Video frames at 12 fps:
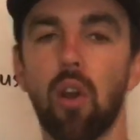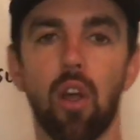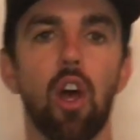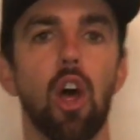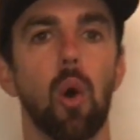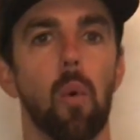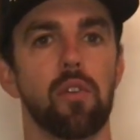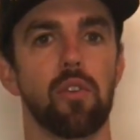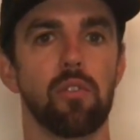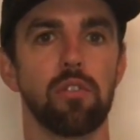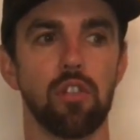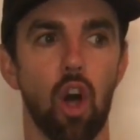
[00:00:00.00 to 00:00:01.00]
work, which
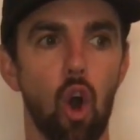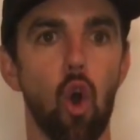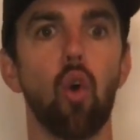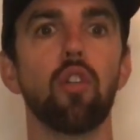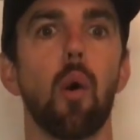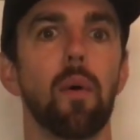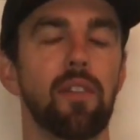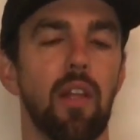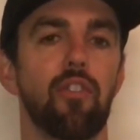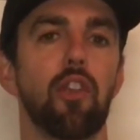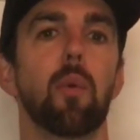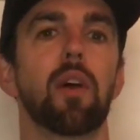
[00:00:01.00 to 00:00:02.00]
is low
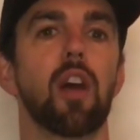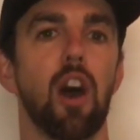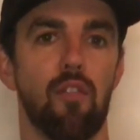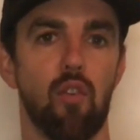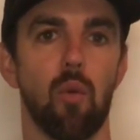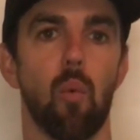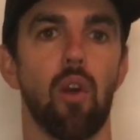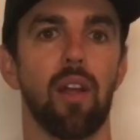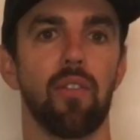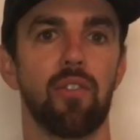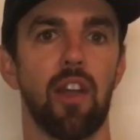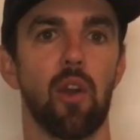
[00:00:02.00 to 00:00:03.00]
intensity recovery work,
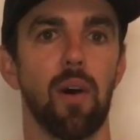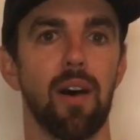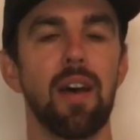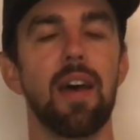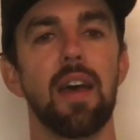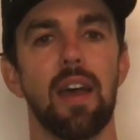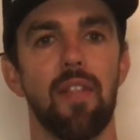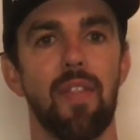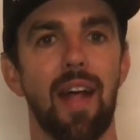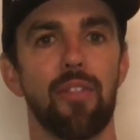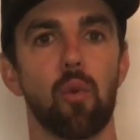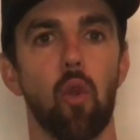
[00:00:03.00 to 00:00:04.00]
etc. And
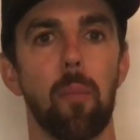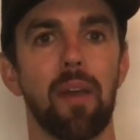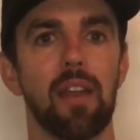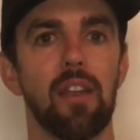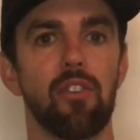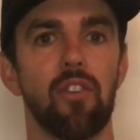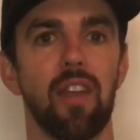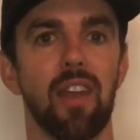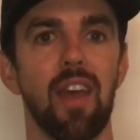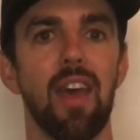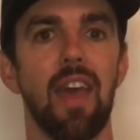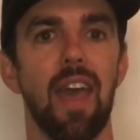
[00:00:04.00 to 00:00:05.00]
that's aerobic
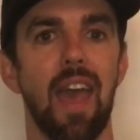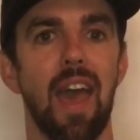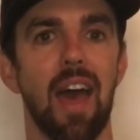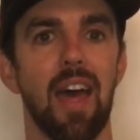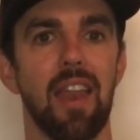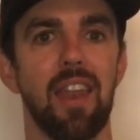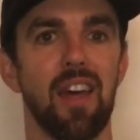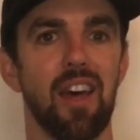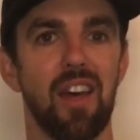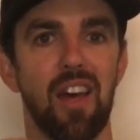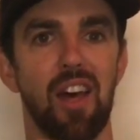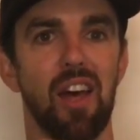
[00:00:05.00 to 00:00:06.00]
conditioning, and
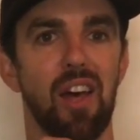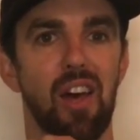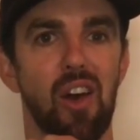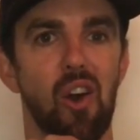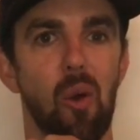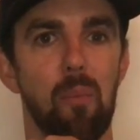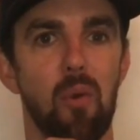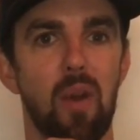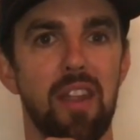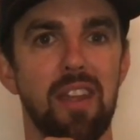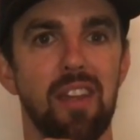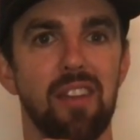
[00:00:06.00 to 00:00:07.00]
hope you're
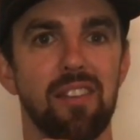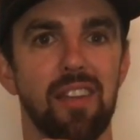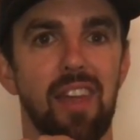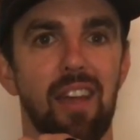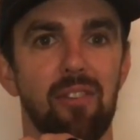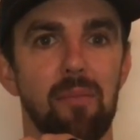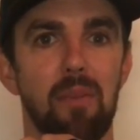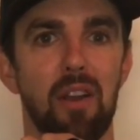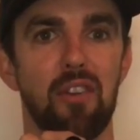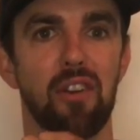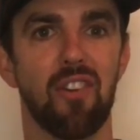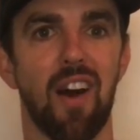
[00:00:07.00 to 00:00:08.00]
ready to kick some butt on your